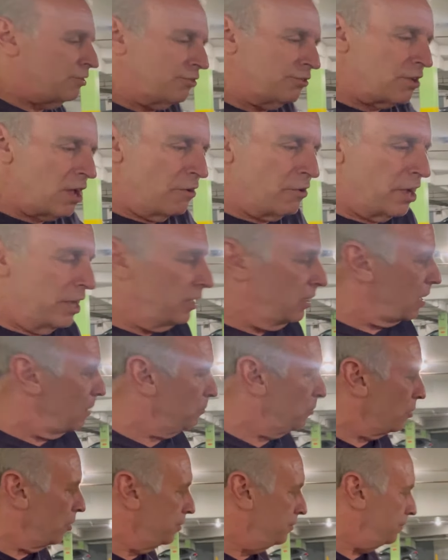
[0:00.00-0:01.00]
it's all right.
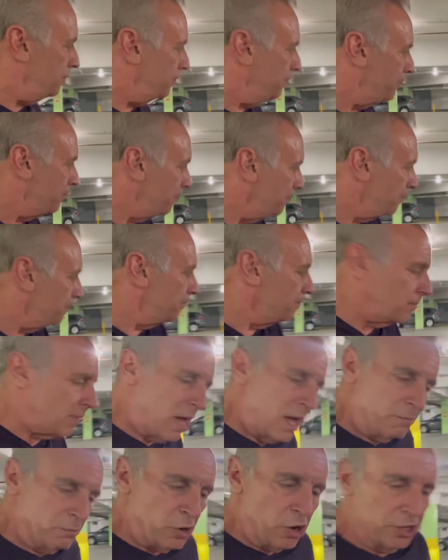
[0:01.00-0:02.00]
I'm good. Come
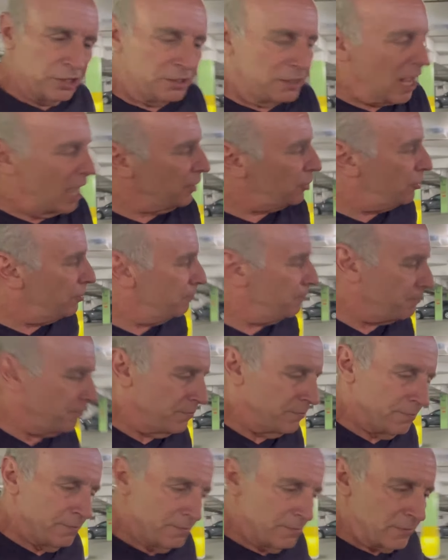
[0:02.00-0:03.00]
on. I'm good. Thank
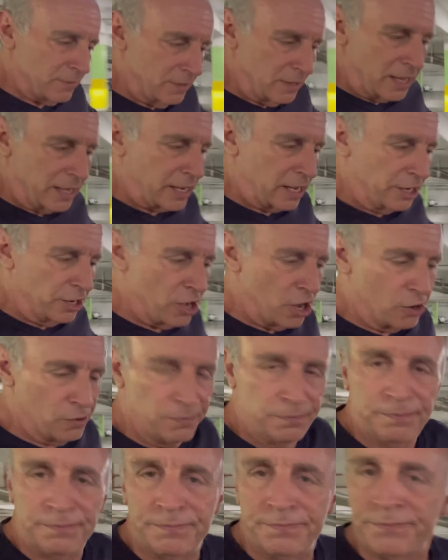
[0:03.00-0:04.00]
cheesesteak. I gotta go.
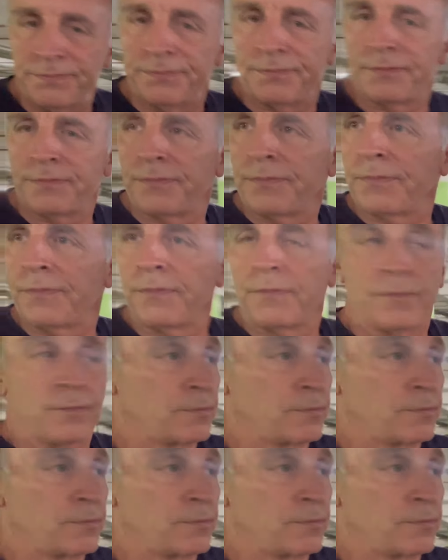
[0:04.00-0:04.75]
How, how about